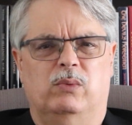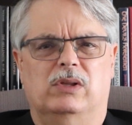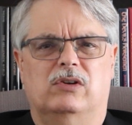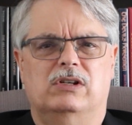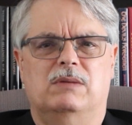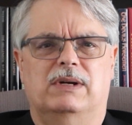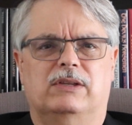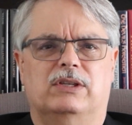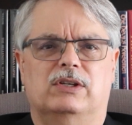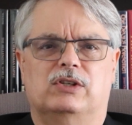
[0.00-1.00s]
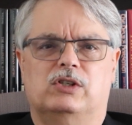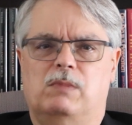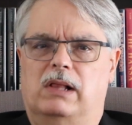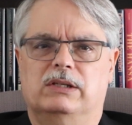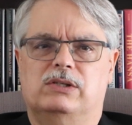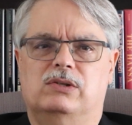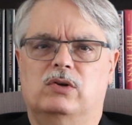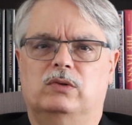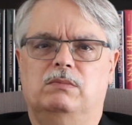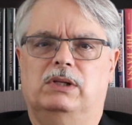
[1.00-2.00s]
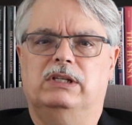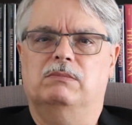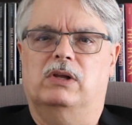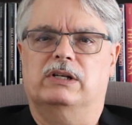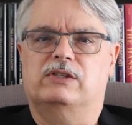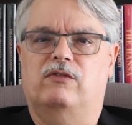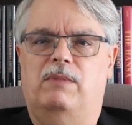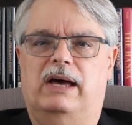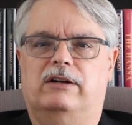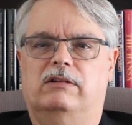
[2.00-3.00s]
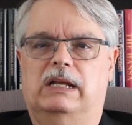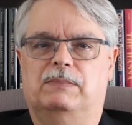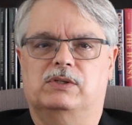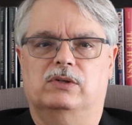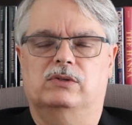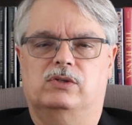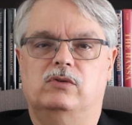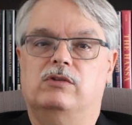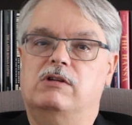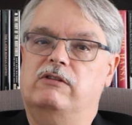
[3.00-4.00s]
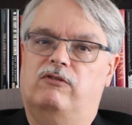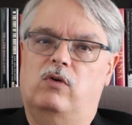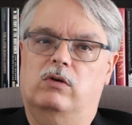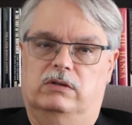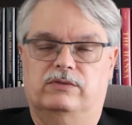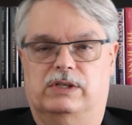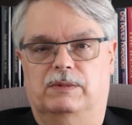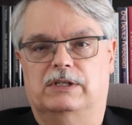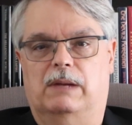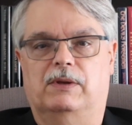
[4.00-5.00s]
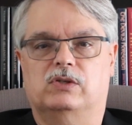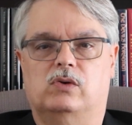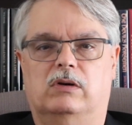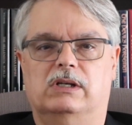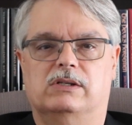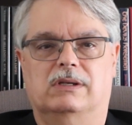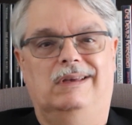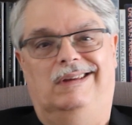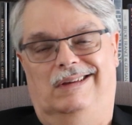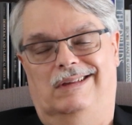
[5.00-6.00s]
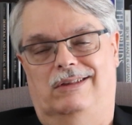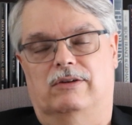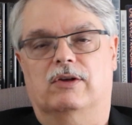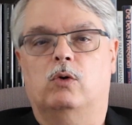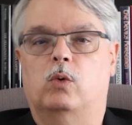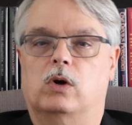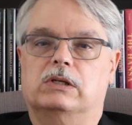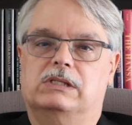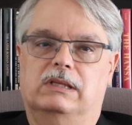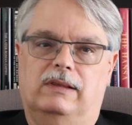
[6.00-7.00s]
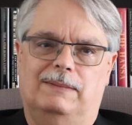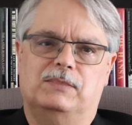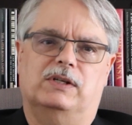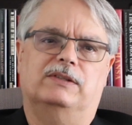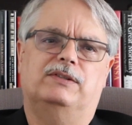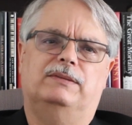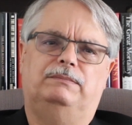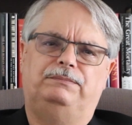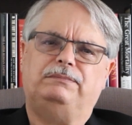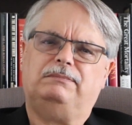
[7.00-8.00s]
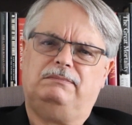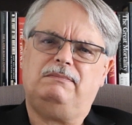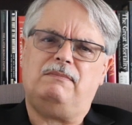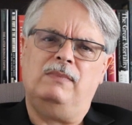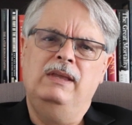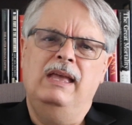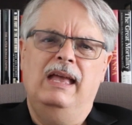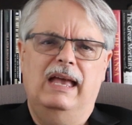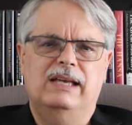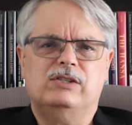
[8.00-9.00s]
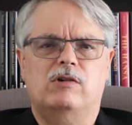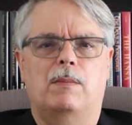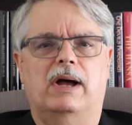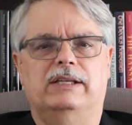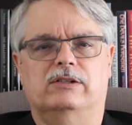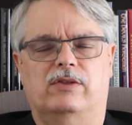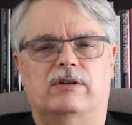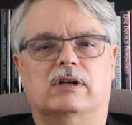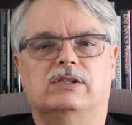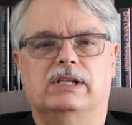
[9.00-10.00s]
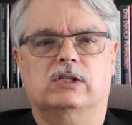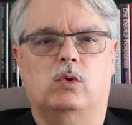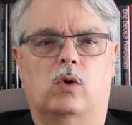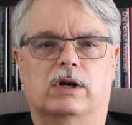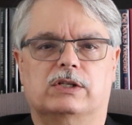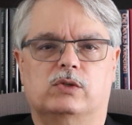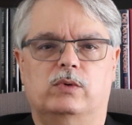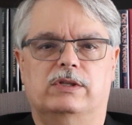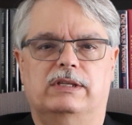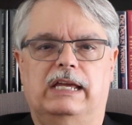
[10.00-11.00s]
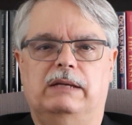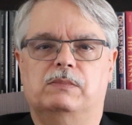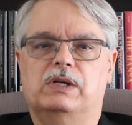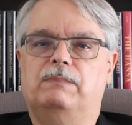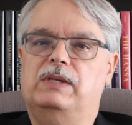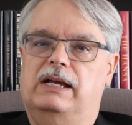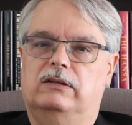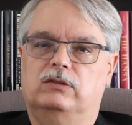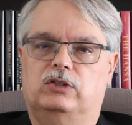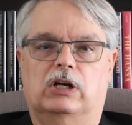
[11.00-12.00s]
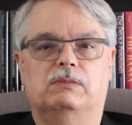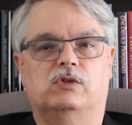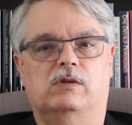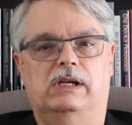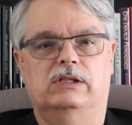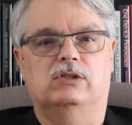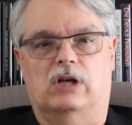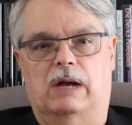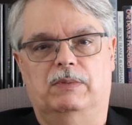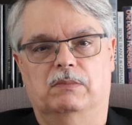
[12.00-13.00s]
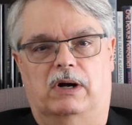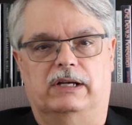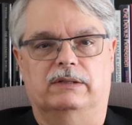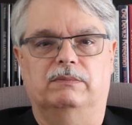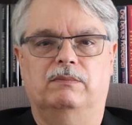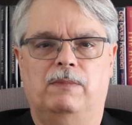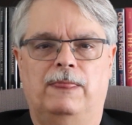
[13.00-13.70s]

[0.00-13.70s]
We learned about the smallest known building blocks of matter in episodes 2, 3, and 4 of Subatomic Stories. They're the quarks and the leptons. As a reminder, there are six quarks with the names Up Down, Charm Strange, Top, and Bottom.